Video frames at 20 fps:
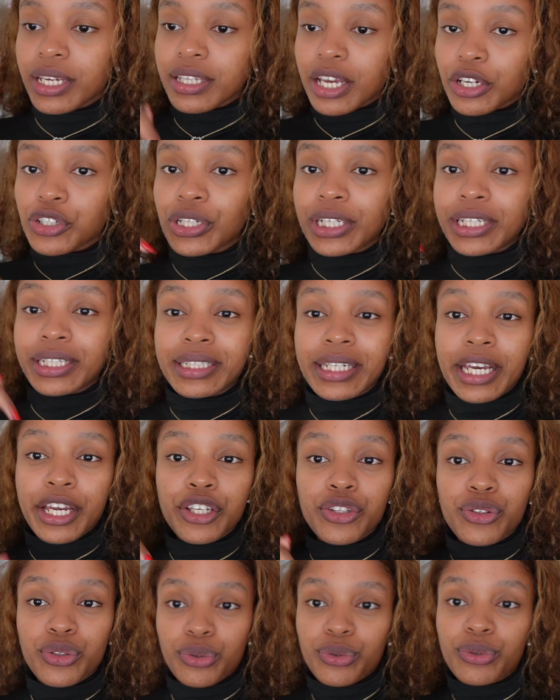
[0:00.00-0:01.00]
is actually
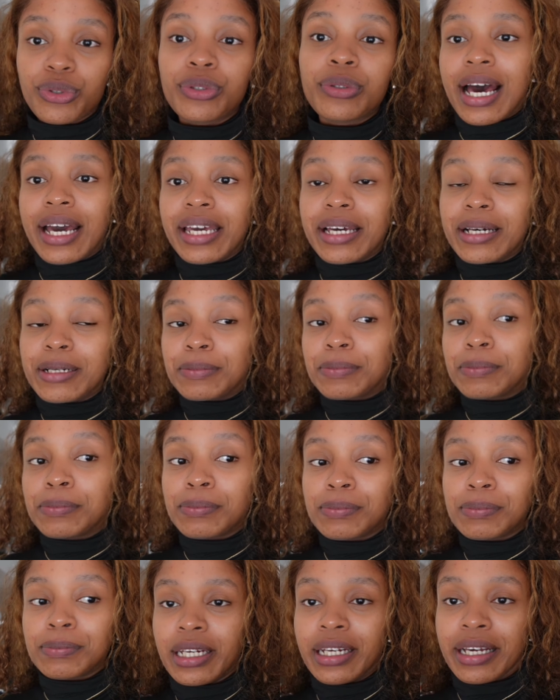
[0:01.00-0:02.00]
day two. I
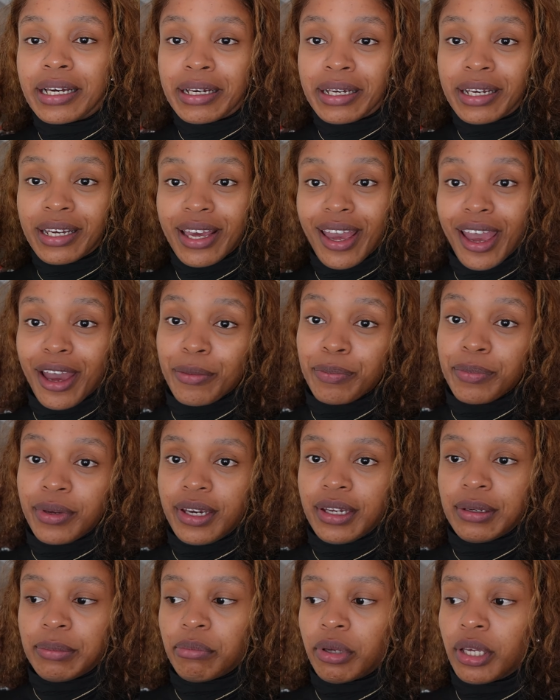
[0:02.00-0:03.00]
am in an
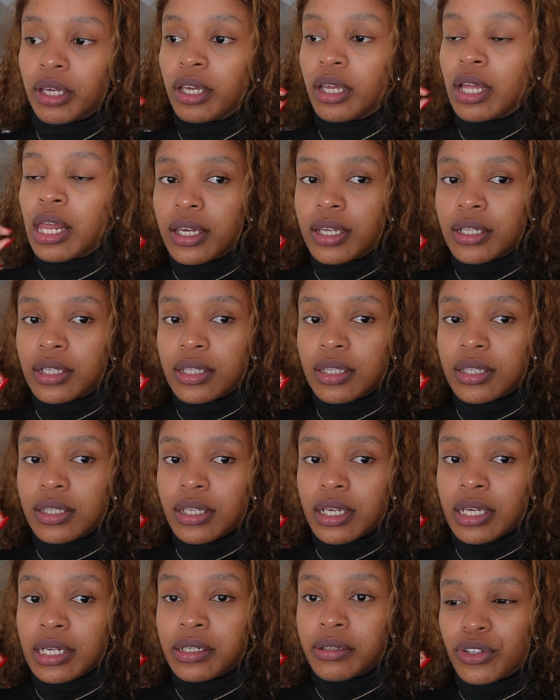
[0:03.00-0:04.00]
Airbnb.
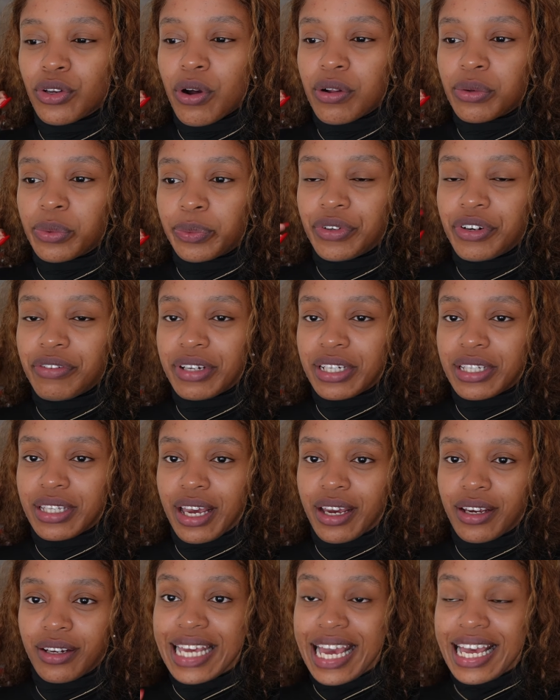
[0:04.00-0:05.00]
It's called
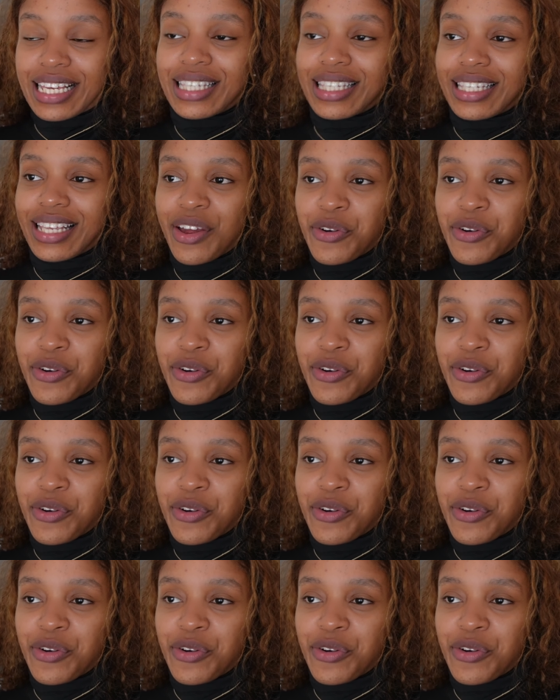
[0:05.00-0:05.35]
Riverside. Yes,